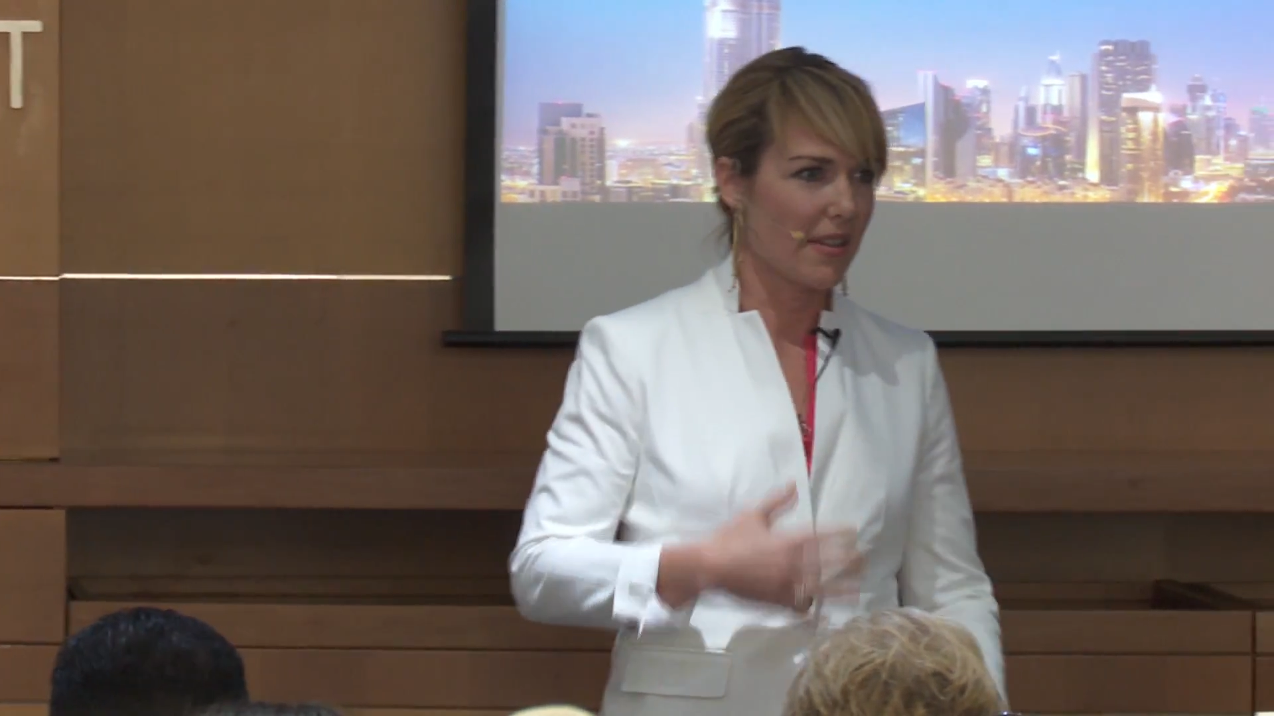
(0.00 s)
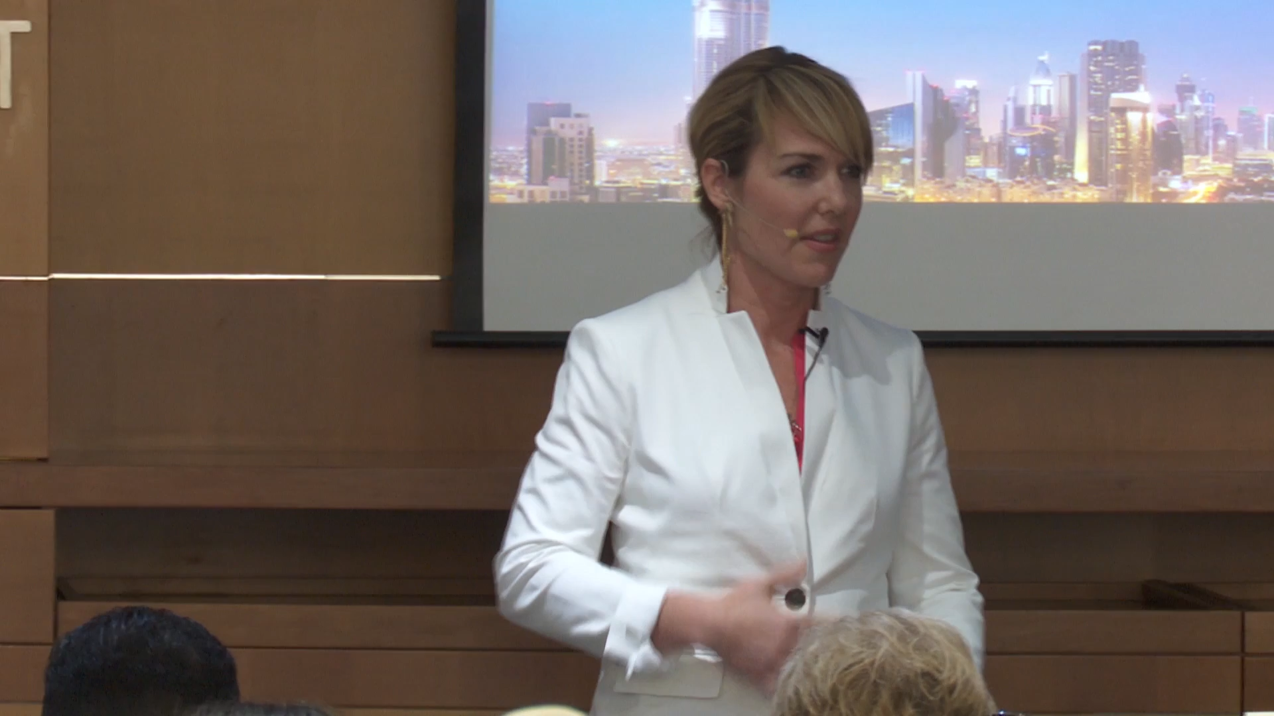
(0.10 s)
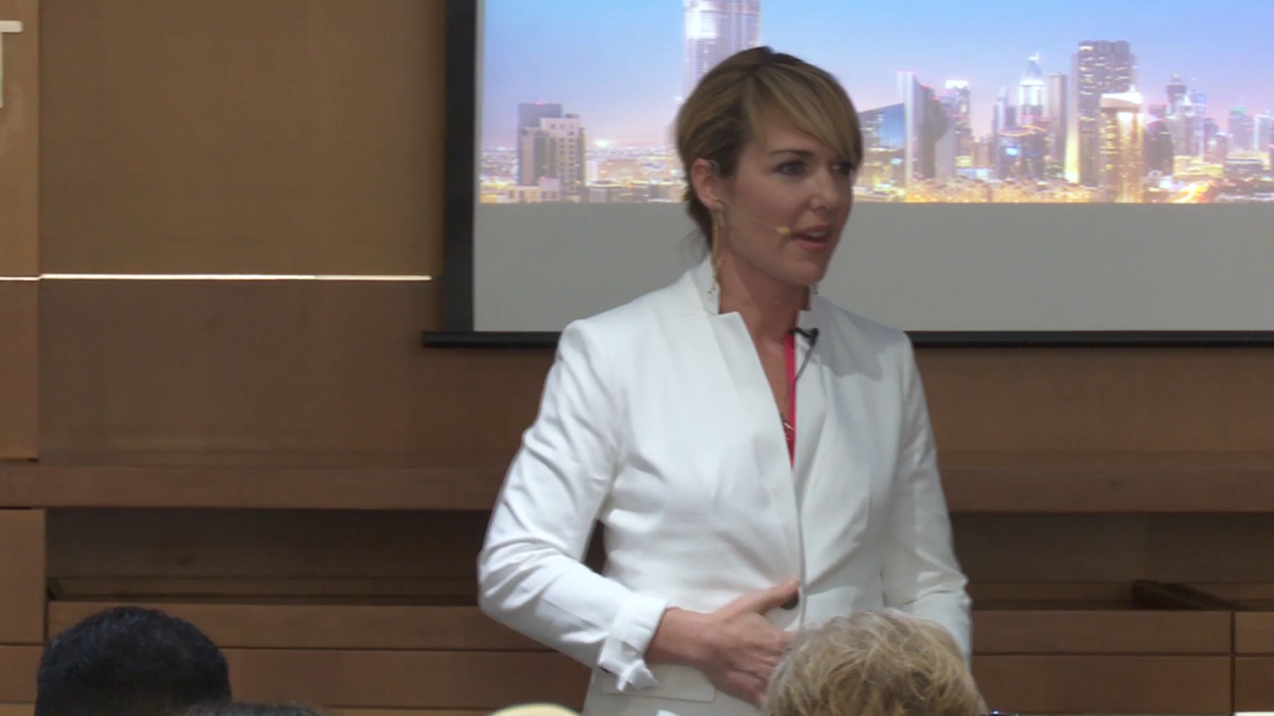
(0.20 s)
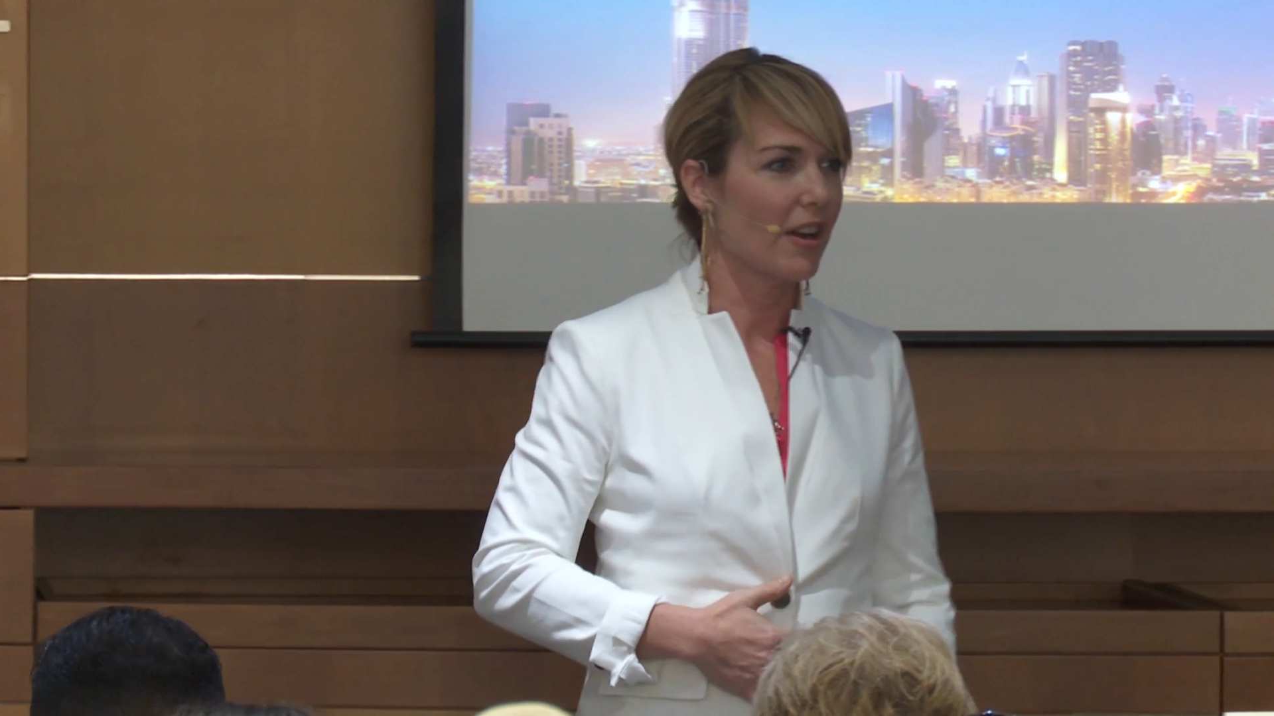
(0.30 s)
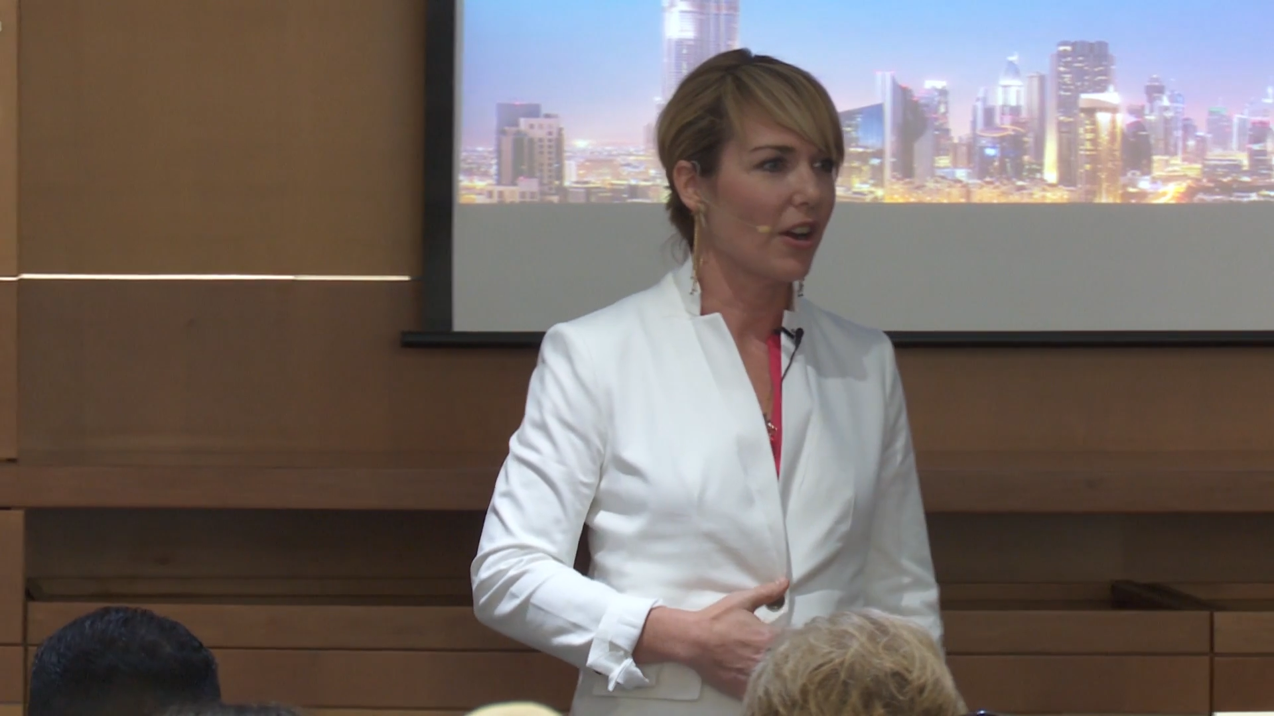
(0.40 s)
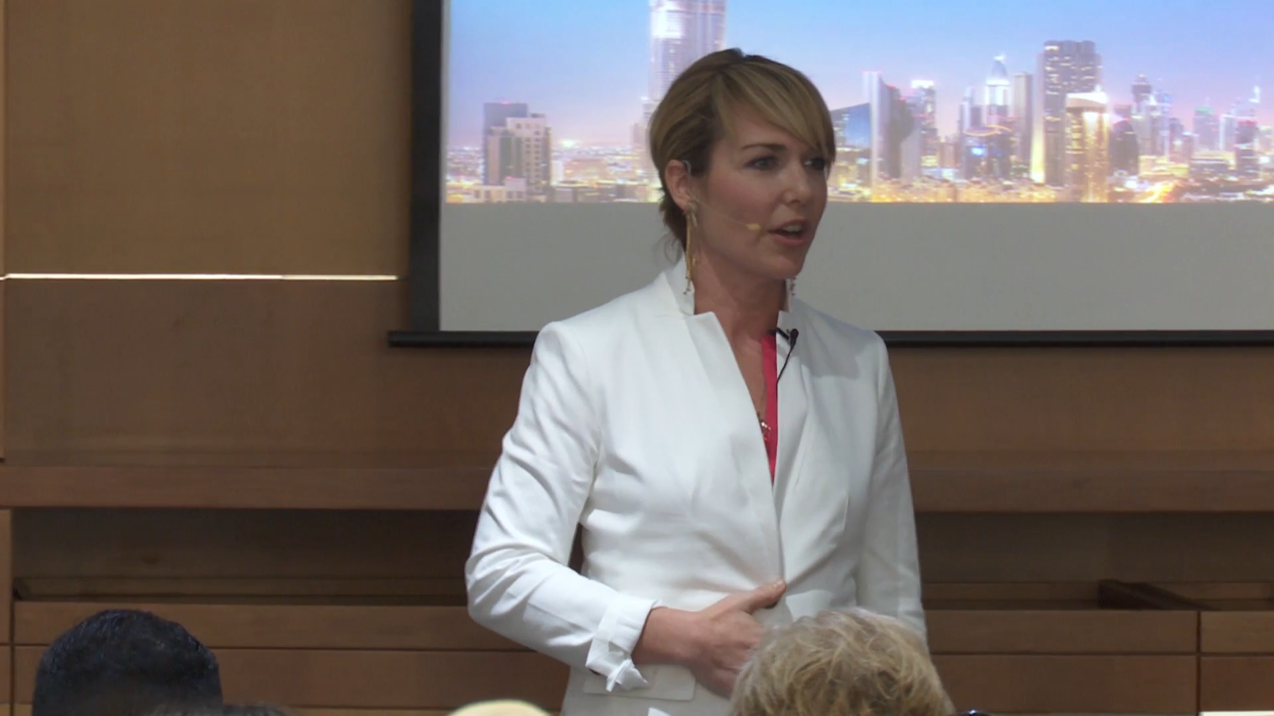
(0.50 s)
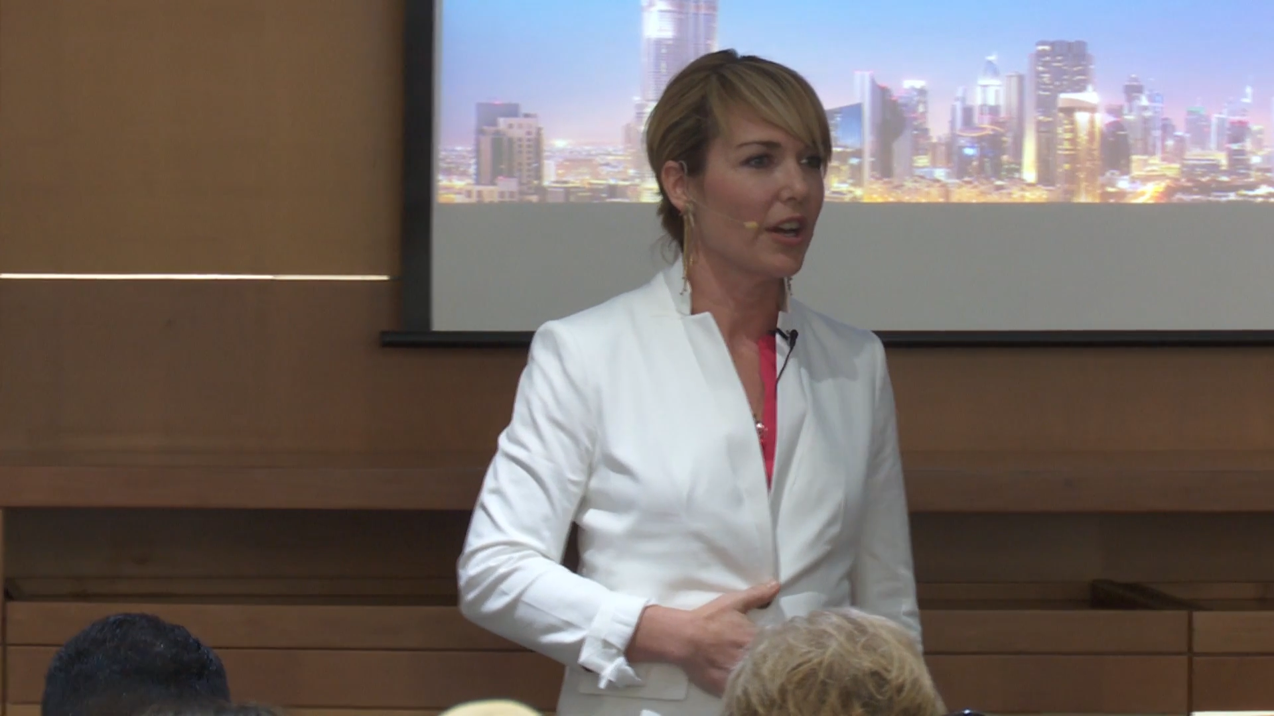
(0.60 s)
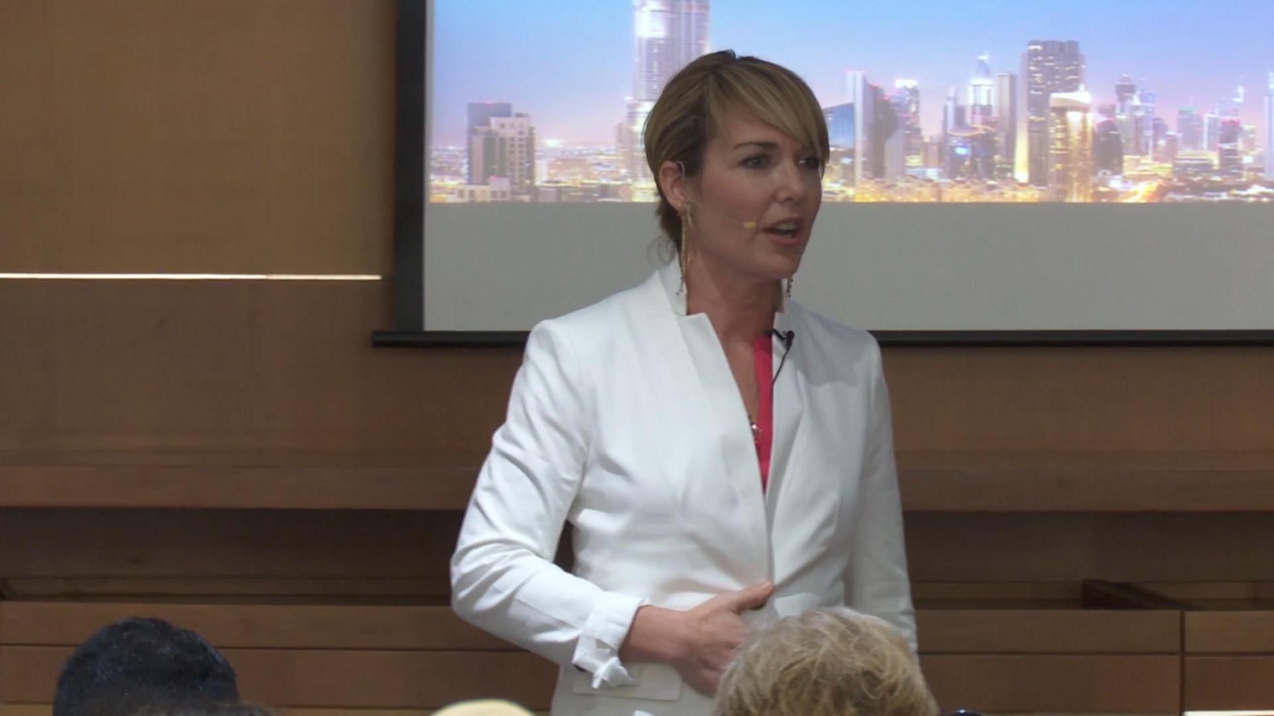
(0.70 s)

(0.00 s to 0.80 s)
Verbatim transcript: that our